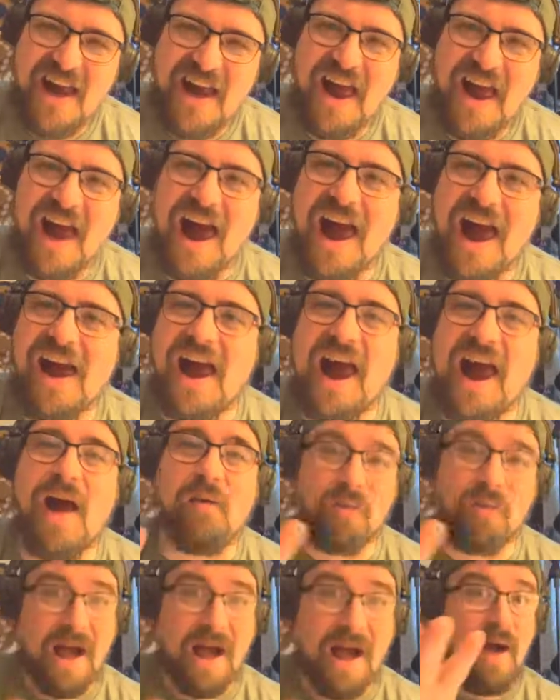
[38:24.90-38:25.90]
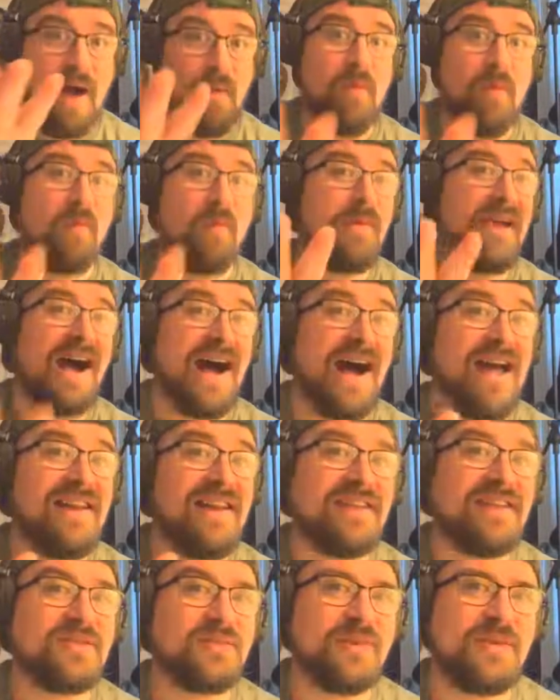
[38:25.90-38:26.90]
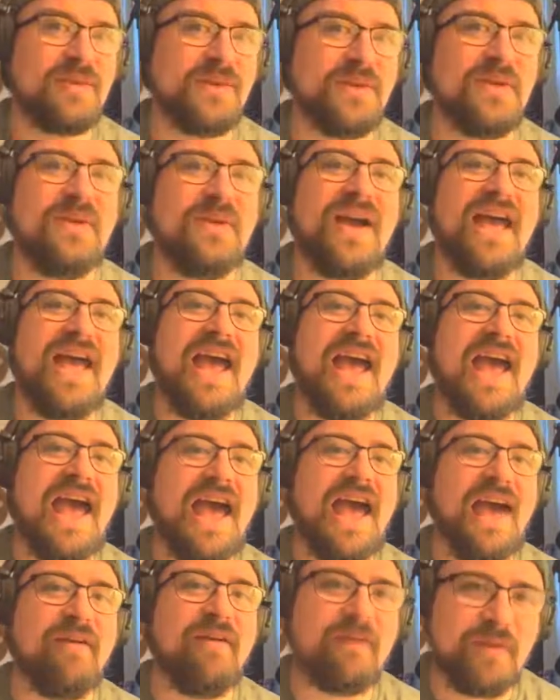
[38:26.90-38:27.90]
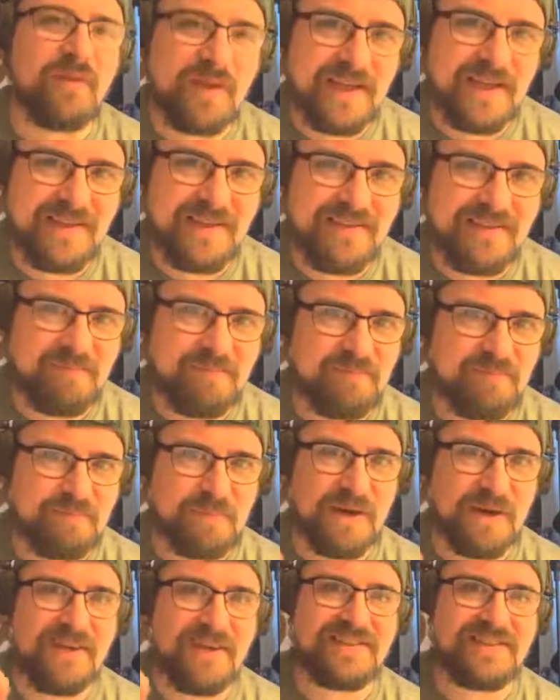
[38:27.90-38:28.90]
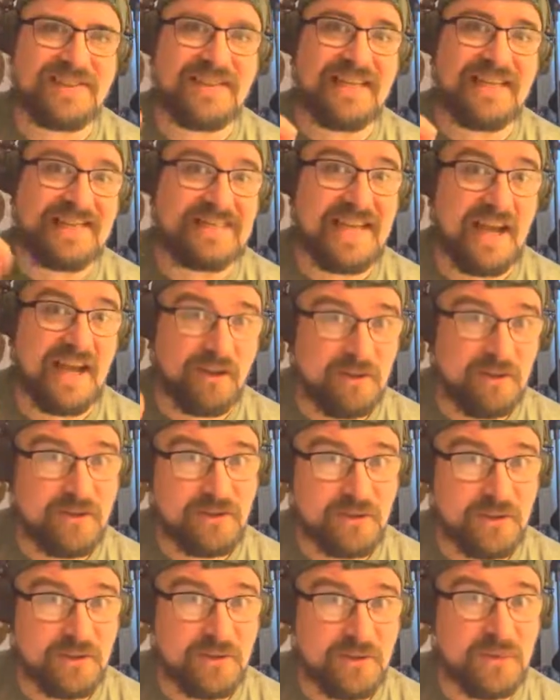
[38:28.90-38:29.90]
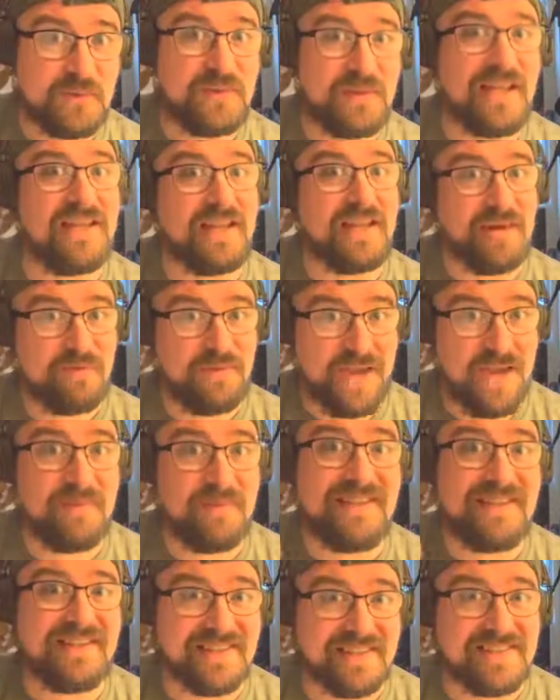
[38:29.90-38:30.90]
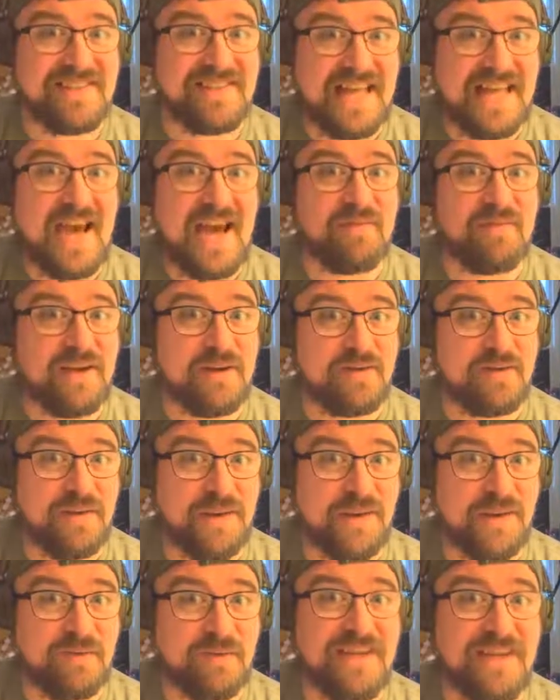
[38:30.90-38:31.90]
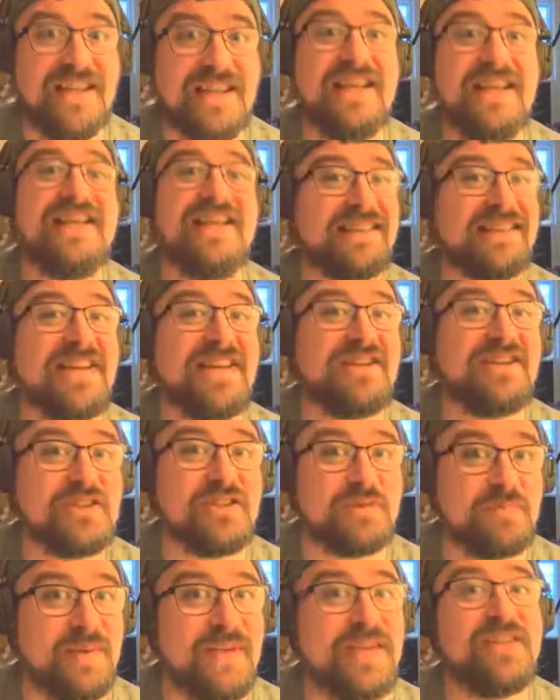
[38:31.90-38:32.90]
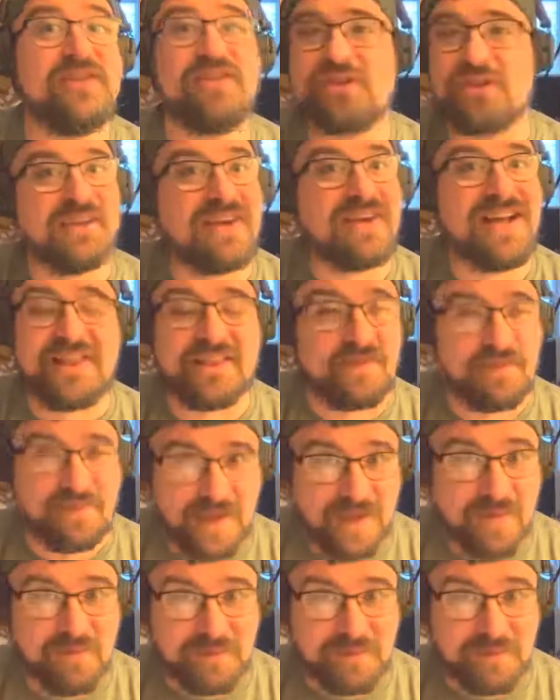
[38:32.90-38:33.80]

I will be honest with you. Every person that tells you that a family doesn't have their favorite, that just means you're not the favorite